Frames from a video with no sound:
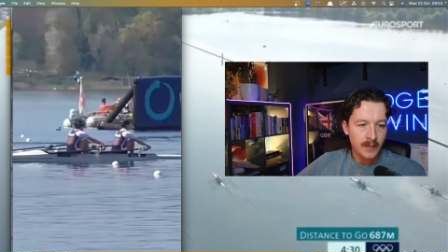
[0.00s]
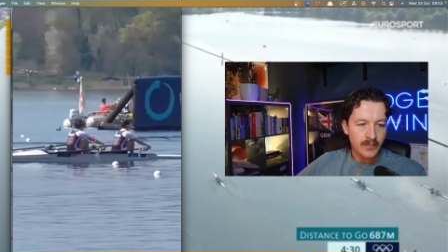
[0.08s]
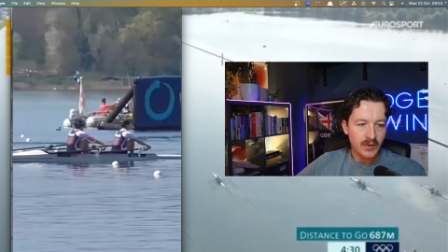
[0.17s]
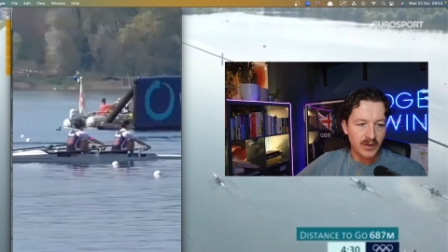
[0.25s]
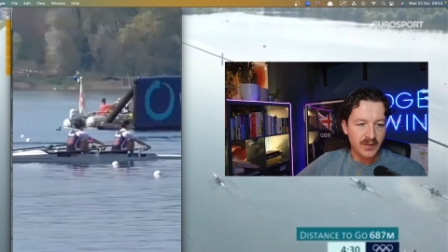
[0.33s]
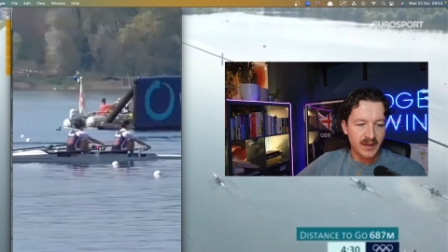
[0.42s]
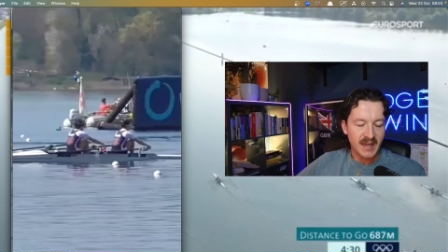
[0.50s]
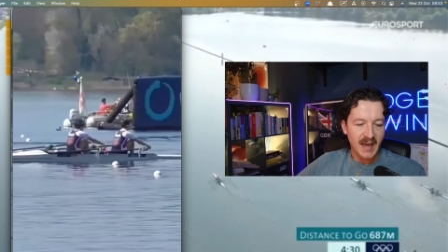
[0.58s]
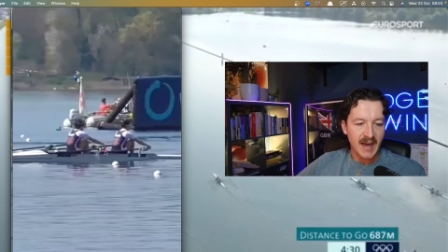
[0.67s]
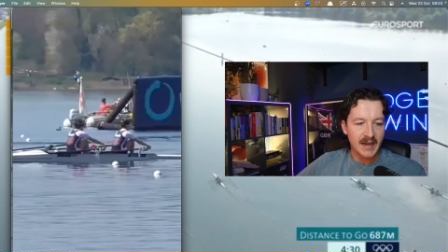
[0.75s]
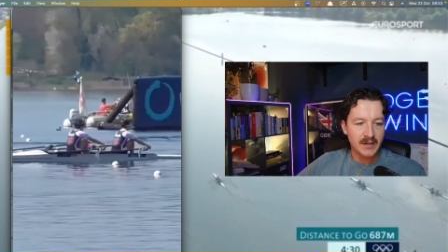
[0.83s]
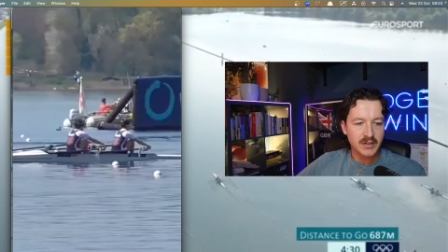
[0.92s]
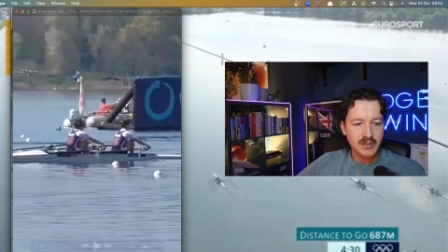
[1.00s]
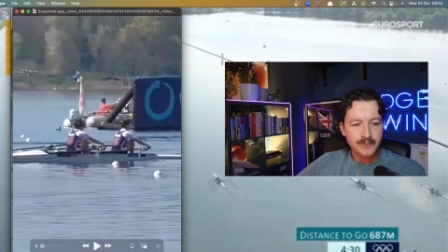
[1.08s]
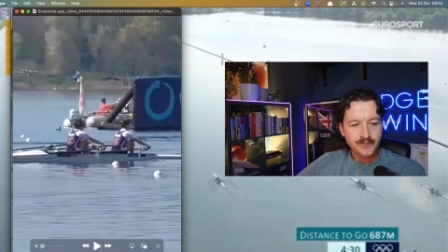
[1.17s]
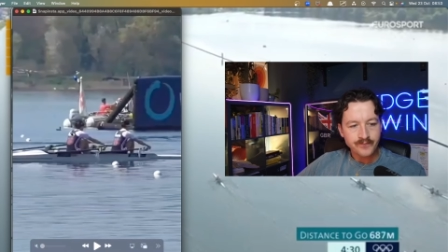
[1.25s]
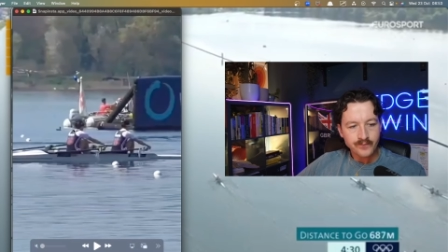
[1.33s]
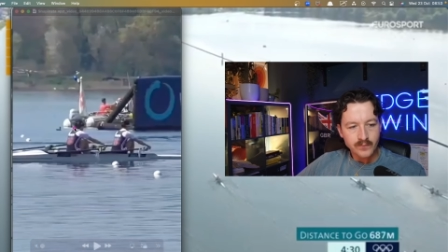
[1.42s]
You know, the catch,
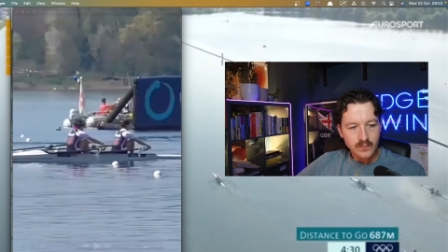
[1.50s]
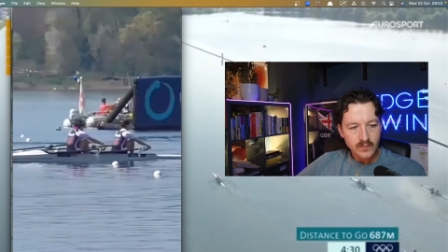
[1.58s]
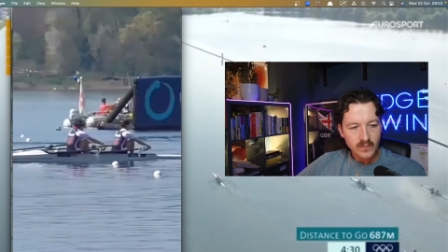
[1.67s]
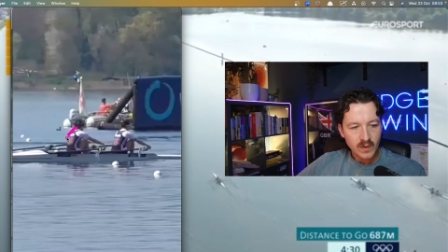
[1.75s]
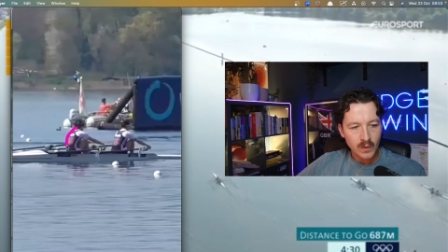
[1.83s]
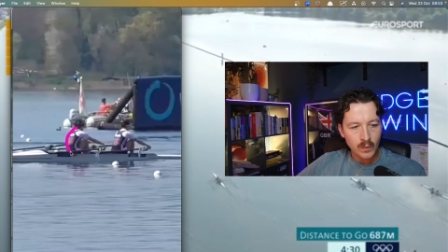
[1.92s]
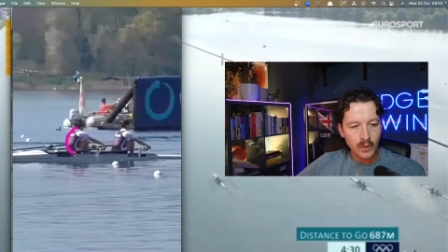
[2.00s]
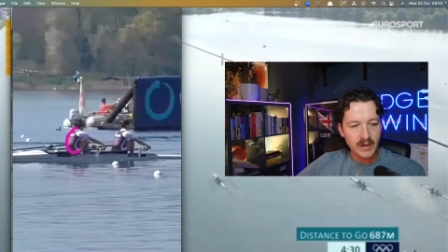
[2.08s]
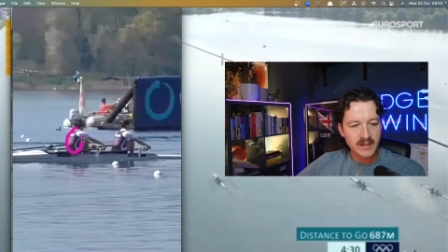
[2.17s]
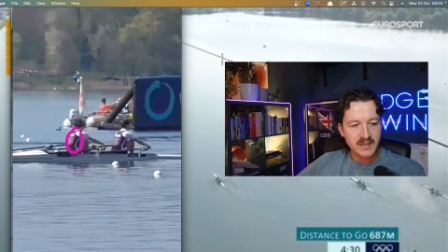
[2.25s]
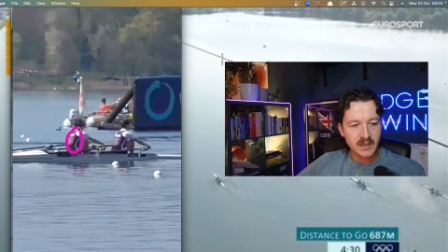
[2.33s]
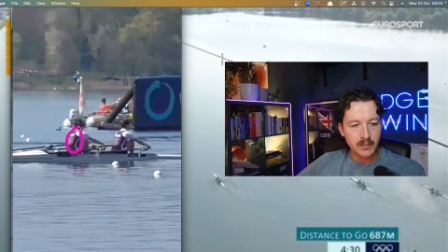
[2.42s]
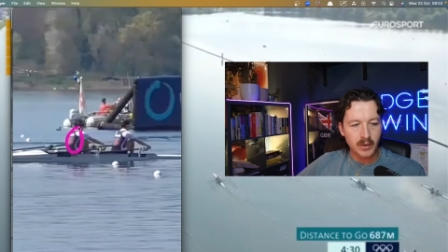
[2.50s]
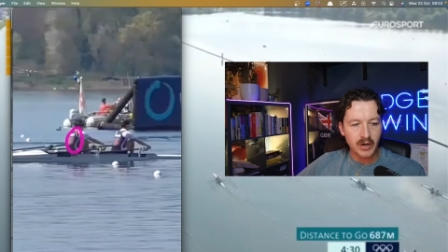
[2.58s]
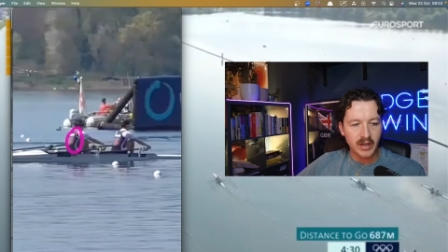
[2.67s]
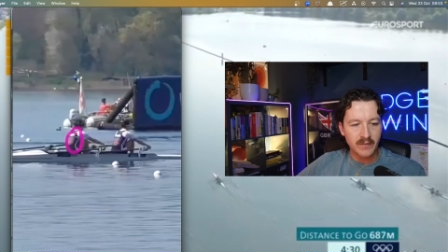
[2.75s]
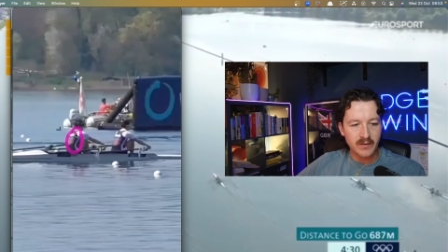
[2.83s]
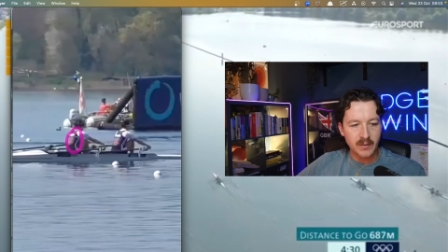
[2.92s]
we want a still body.
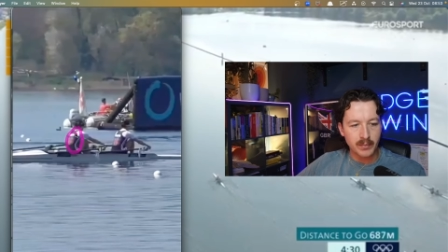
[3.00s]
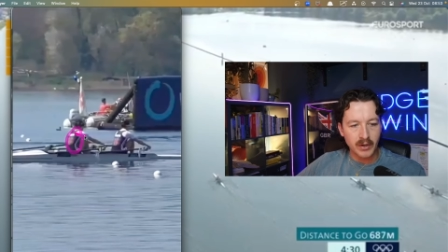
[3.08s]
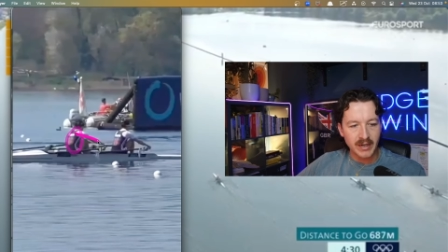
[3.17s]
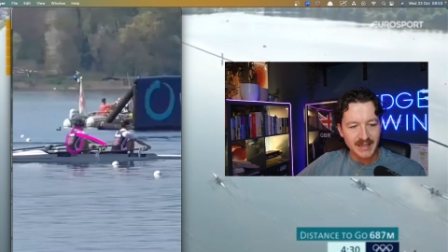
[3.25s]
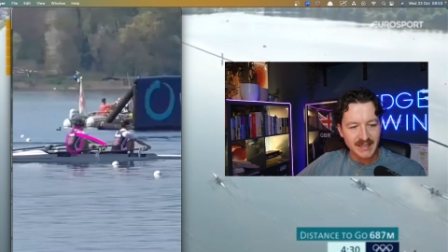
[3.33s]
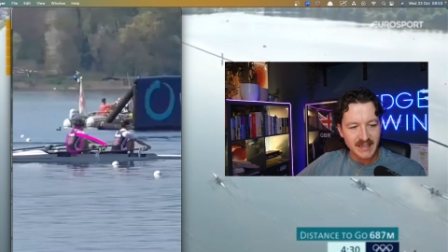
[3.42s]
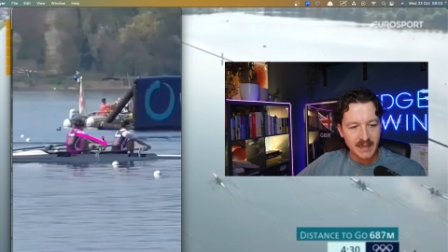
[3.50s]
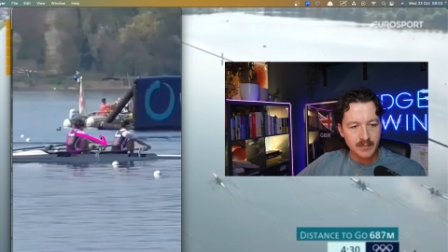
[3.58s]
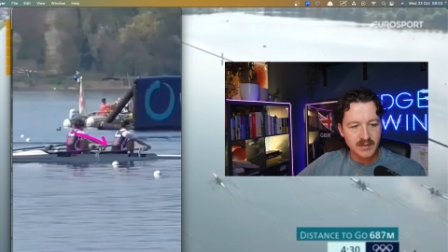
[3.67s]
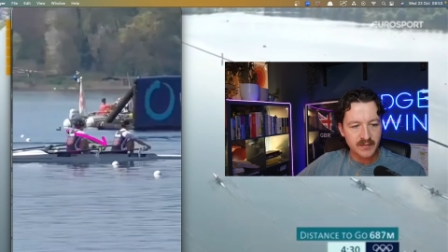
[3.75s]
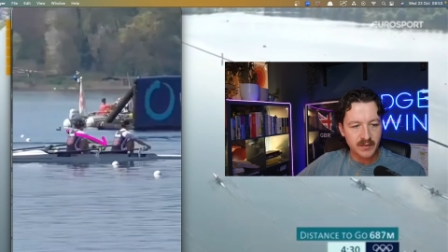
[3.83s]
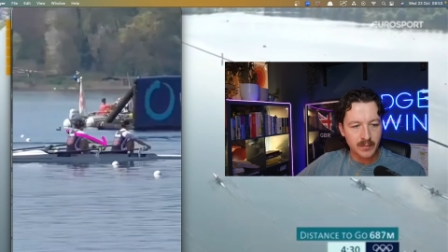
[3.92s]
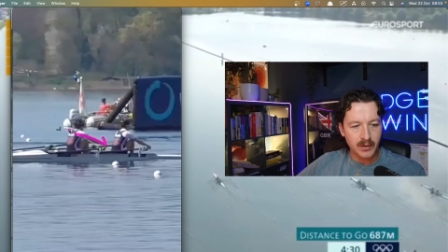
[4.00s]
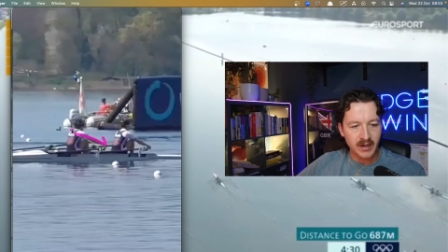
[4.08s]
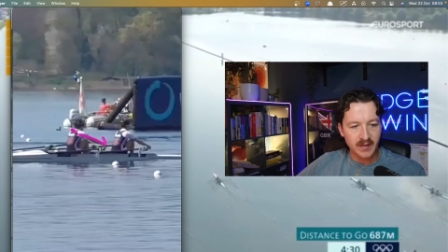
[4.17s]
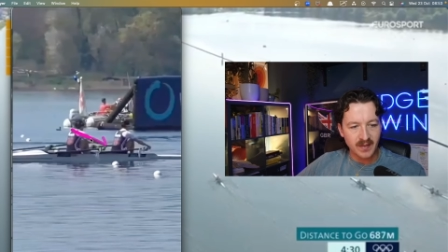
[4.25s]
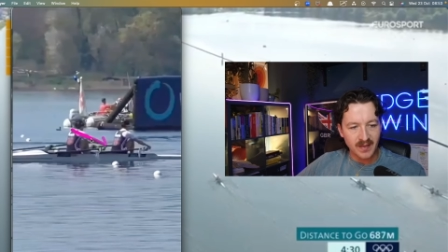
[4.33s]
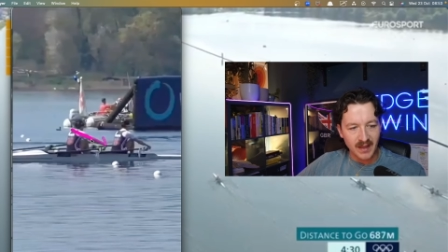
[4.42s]
If your body dips, if your body
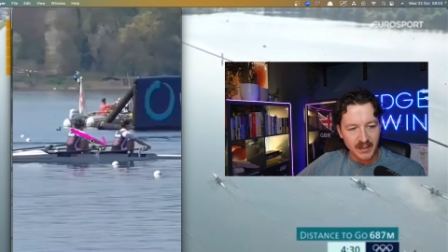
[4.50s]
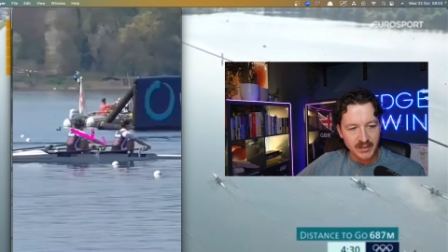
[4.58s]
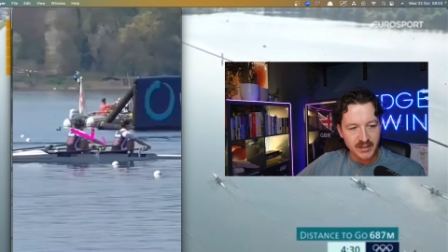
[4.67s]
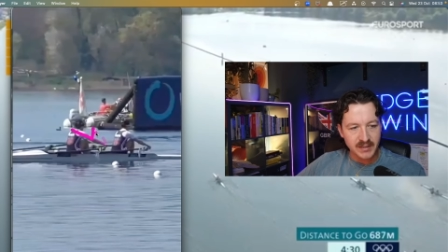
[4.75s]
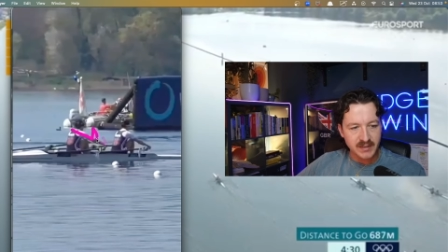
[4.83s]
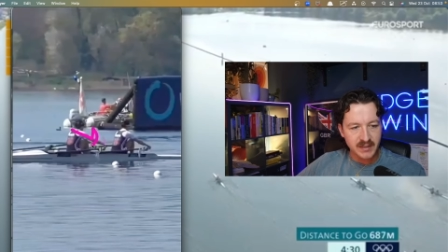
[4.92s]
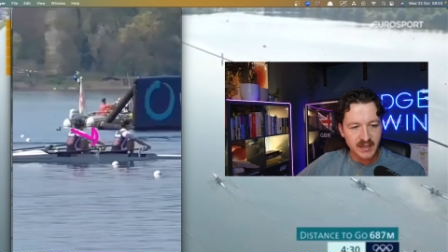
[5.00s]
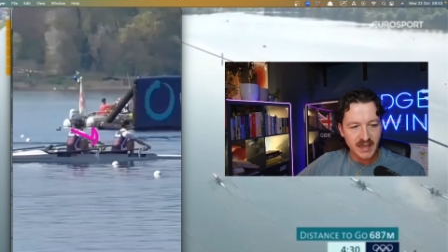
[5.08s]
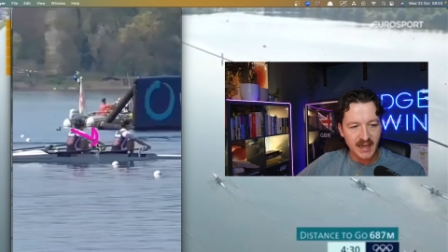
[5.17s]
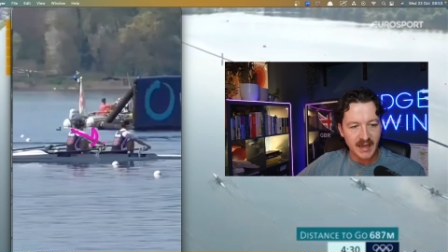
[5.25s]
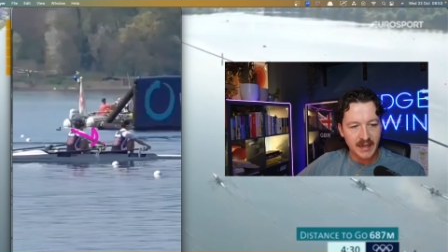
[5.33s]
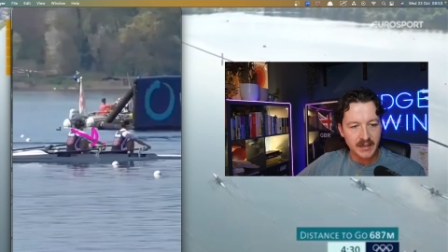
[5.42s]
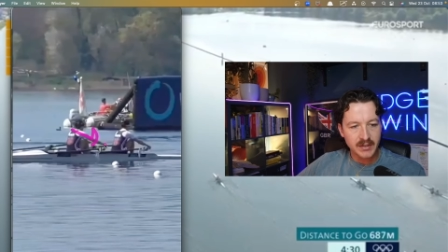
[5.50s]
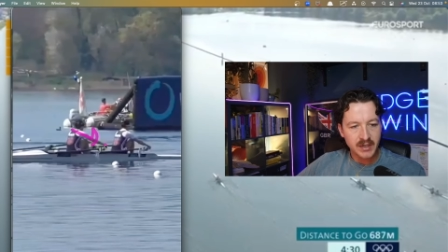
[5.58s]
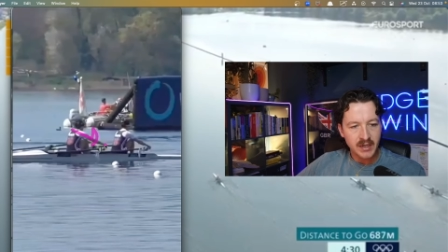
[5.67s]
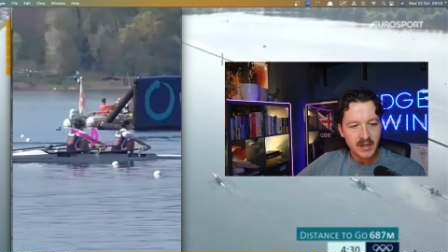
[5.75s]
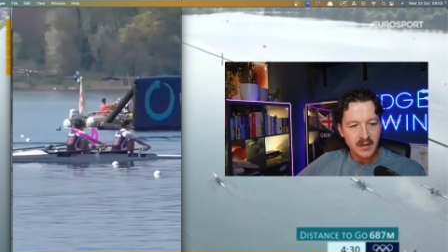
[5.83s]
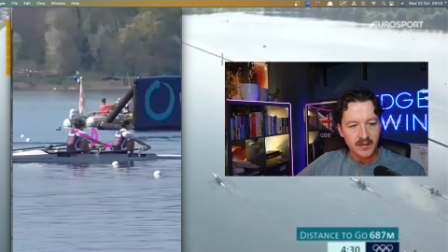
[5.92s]
lunges at the catch,
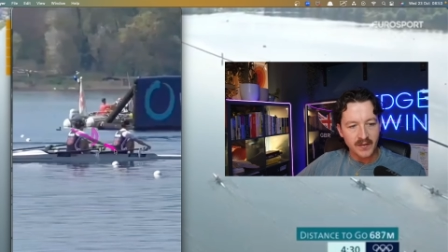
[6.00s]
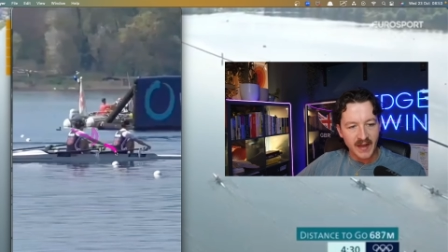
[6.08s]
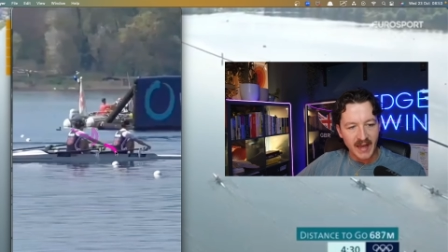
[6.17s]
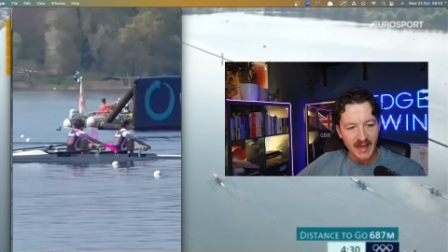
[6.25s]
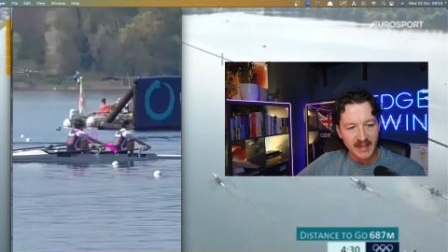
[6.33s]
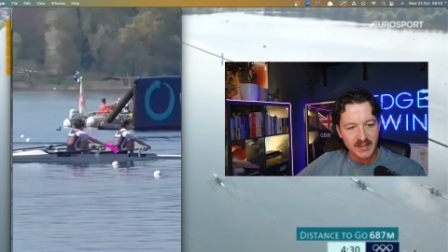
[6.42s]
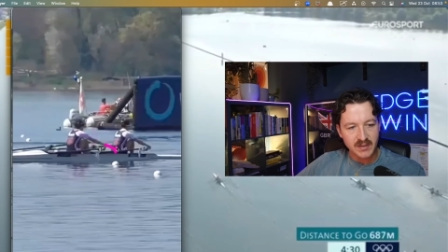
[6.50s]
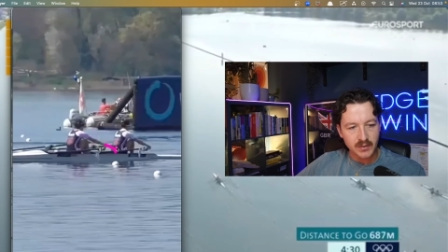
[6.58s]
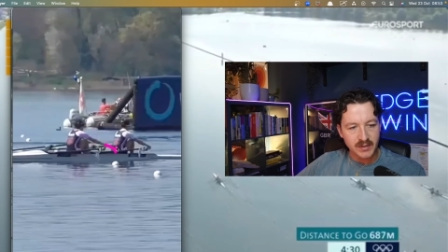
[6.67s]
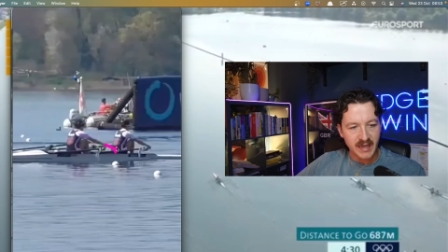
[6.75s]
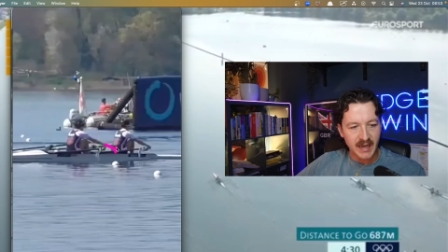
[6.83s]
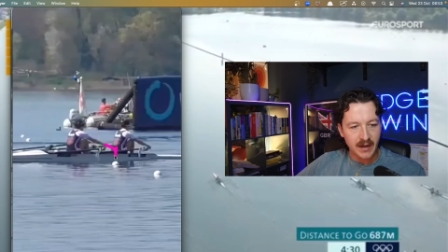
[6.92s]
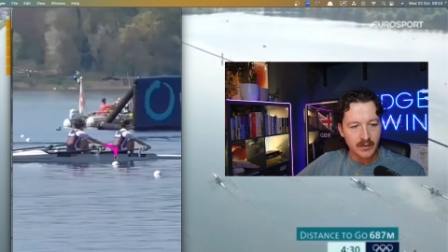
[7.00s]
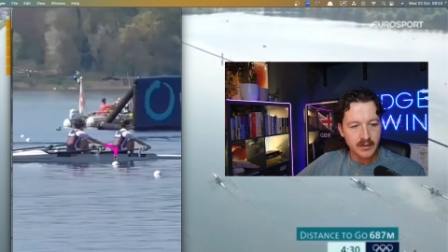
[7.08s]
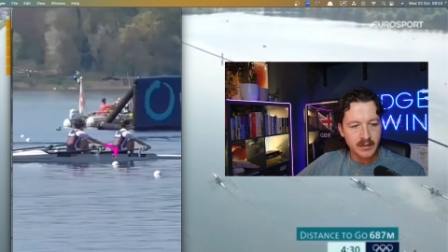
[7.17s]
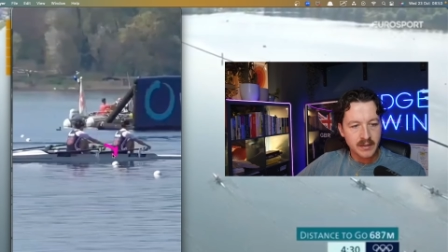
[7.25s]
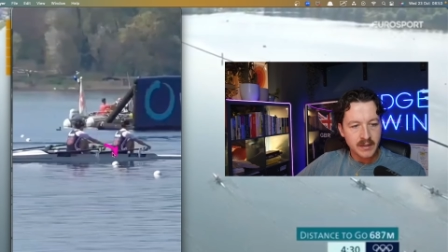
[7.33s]
then the hands go down